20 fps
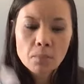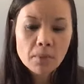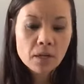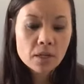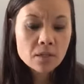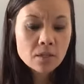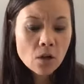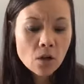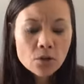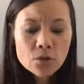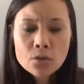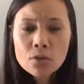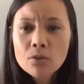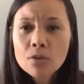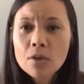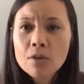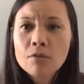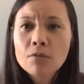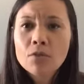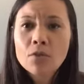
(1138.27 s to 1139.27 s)
But it's also
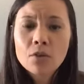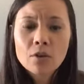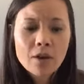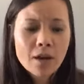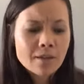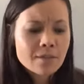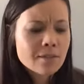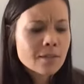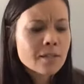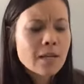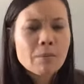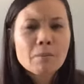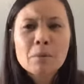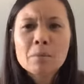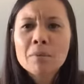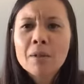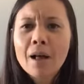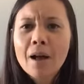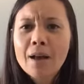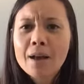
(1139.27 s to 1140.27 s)
good for, as the name
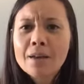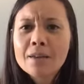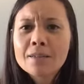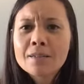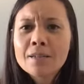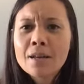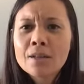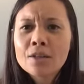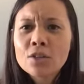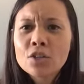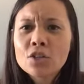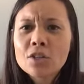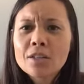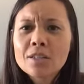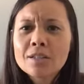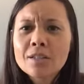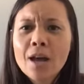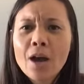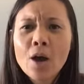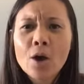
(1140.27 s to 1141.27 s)
implies, to
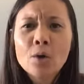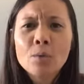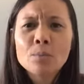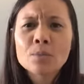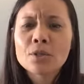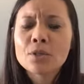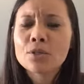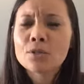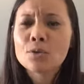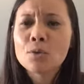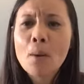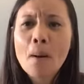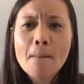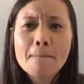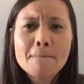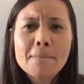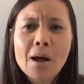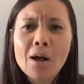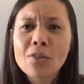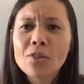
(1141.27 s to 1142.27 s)
just help to
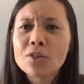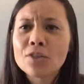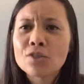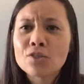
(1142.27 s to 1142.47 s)
melt the